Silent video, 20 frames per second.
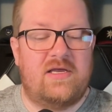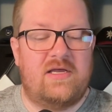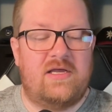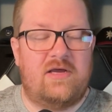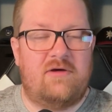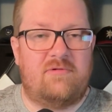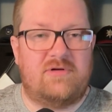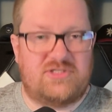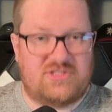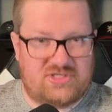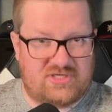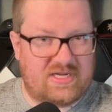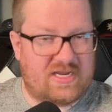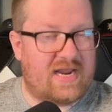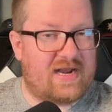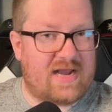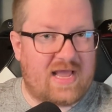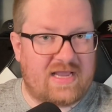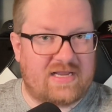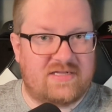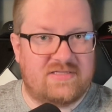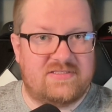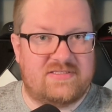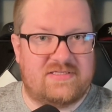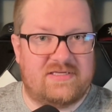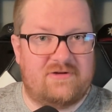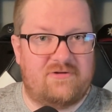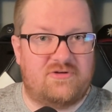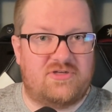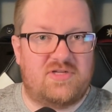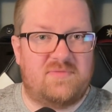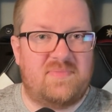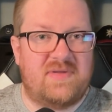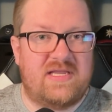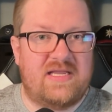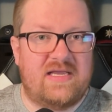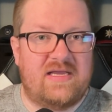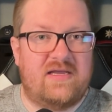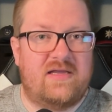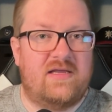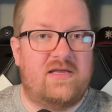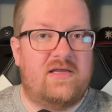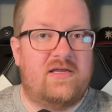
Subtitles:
which again, I consider to be